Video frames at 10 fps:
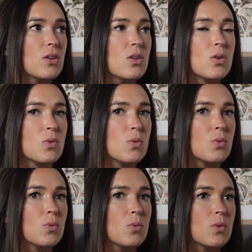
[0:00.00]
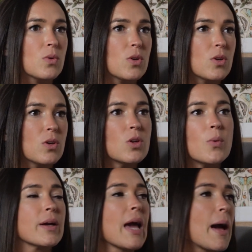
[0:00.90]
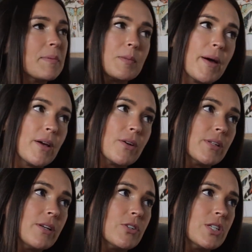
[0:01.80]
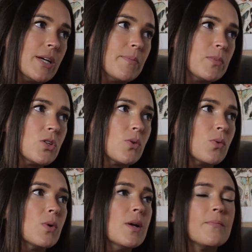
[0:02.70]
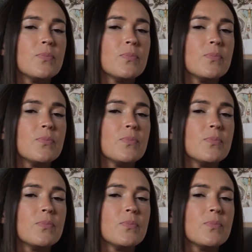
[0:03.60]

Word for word: you you are capped by your leadership. So